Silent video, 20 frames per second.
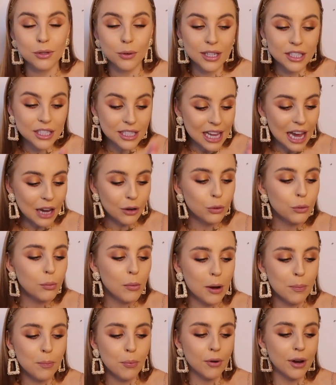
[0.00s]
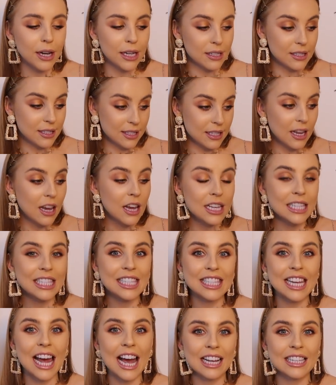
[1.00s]
so I just had all my prints
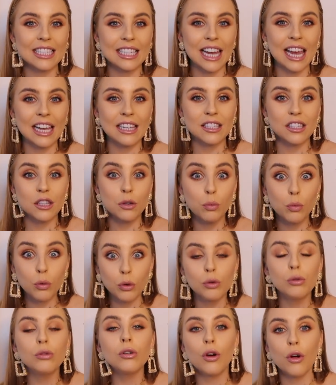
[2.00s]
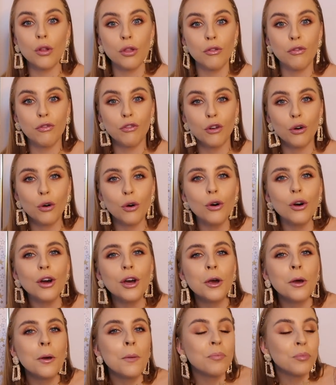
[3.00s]
stacked against the wall on the floor.